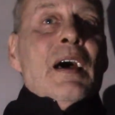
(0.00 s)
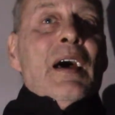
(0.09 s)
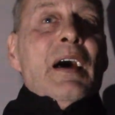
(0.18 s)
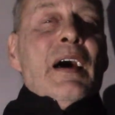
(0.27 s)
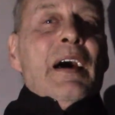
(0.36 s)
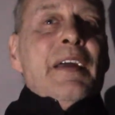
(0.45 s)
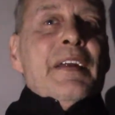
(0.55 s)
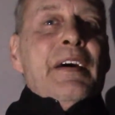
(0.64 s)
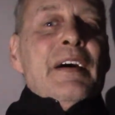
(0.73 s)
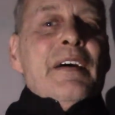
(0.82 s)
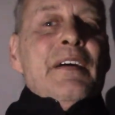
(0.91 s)
And
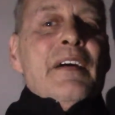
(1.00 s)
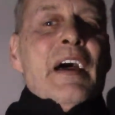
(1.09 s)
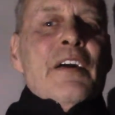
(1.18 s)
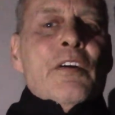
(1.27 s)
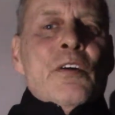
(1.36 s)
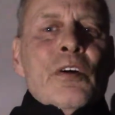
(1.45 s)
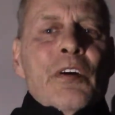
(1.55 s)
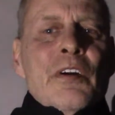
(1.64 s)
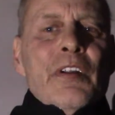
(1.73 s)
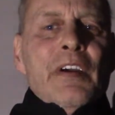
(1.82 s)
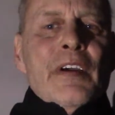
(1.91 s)
uh, I
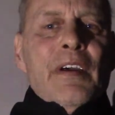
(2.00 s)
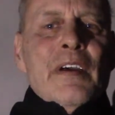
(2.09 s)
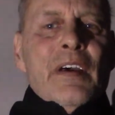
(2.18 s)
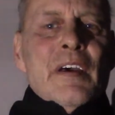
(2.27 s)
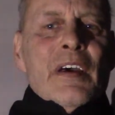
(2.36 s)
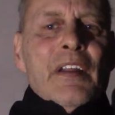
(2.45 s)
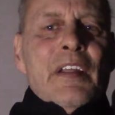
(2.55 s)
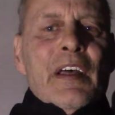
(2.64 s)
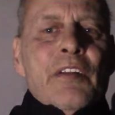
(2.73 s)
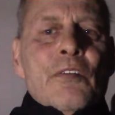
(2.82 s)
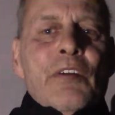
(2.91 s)
heard
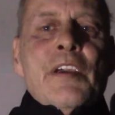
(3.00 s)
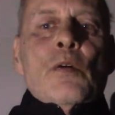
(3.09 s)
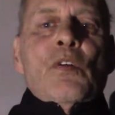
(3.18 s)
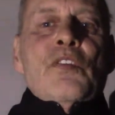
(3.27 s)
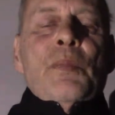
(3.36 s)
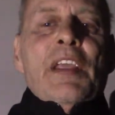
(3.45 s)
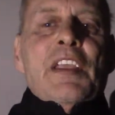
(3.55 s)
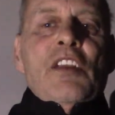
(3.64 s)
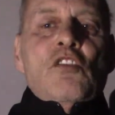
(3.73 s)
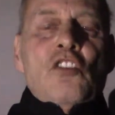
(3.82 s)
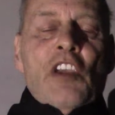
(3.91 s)
that Norinco was
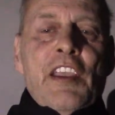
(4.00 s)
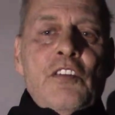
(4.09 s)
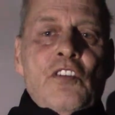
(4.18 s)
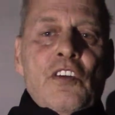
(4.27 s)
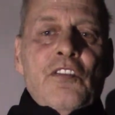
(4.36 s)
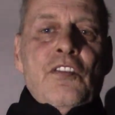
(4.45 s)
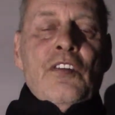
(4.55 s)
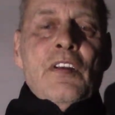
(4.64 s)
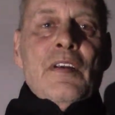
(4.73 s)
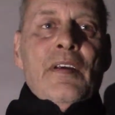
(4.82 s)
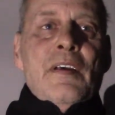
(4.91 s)
making changes,
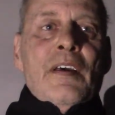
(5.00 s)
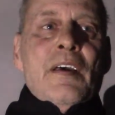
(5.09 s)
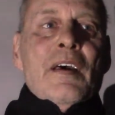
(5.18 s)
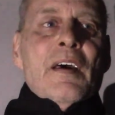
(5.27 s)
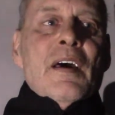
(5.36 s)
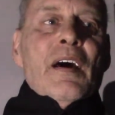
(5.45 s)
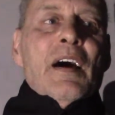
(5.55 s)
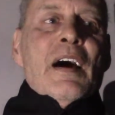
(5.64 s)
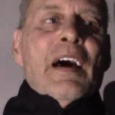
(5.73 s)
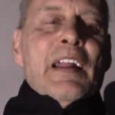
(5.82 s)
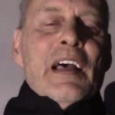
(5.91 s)

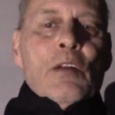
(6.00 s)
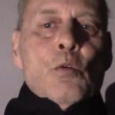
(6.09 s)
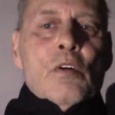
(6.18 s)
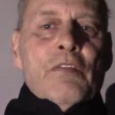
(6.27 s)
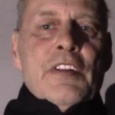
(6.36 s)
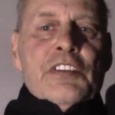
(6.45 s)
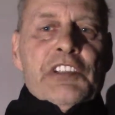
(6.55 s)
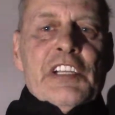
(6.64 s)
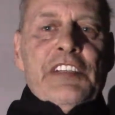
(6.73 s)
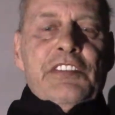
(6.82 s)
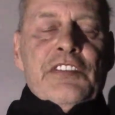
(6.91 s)
and I'll go over the
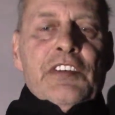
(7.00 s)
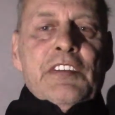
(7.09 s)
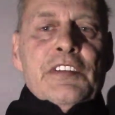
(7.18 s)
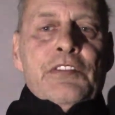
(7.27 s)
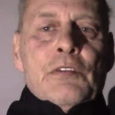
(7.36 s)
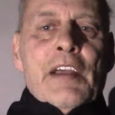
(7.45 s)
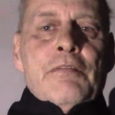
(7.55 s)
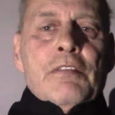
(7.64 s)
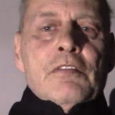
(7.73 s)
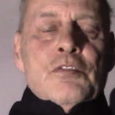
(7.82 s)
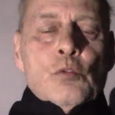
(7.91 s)
changes on this
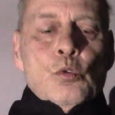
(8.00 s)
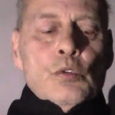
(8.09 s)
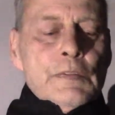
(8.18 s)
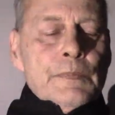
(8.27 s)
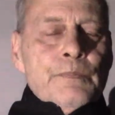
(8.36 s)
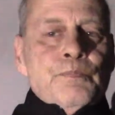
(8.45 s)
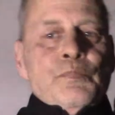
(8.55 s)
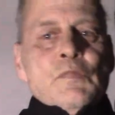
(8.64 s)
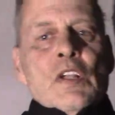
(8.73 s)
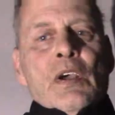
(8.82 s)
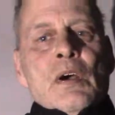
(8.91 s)
rifle soon.
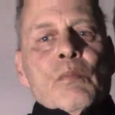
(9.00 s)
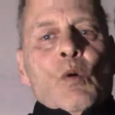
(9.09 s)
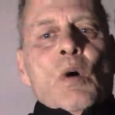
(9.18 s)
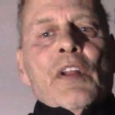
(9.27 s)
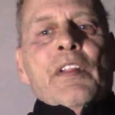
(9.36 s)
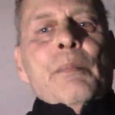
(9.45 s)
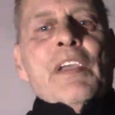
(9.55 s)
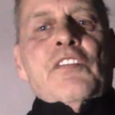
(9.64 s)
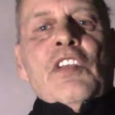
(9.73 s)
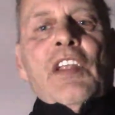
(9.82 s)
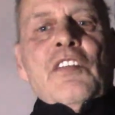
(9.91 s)
But one of the
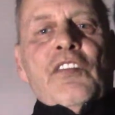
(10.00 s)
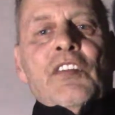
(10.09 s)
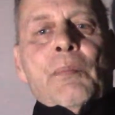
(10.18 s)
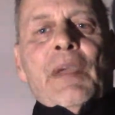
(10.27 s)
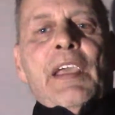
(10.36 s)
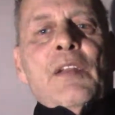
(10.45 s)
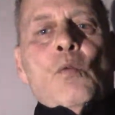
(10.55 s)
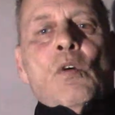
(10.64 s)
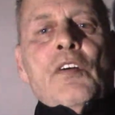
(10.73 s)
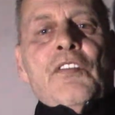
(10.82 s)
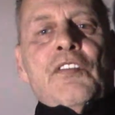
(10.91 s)
big changes they made
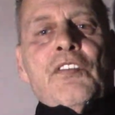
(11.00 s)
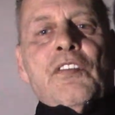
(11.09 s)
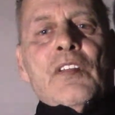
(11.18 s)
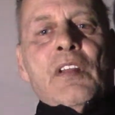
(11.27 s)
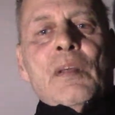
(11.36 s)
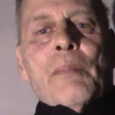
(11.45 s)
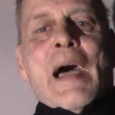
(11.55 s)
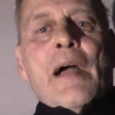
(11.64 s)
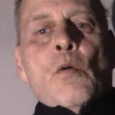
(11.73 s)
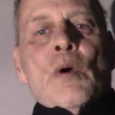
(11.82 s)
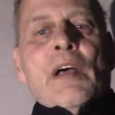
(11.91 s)
was the
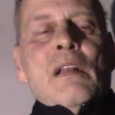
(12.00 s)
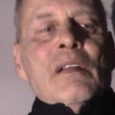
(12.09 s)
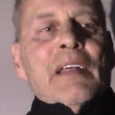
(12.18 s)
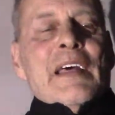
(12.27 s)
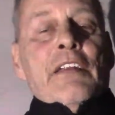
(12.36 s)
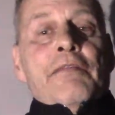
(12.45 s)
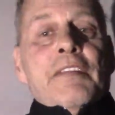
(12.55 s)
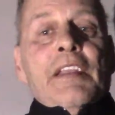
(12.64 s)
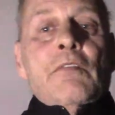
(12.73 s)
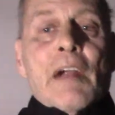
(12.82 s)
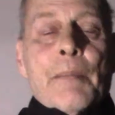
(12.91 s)
magwell, and the
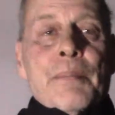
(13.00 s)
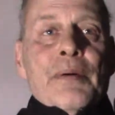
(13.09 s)
feed ramp.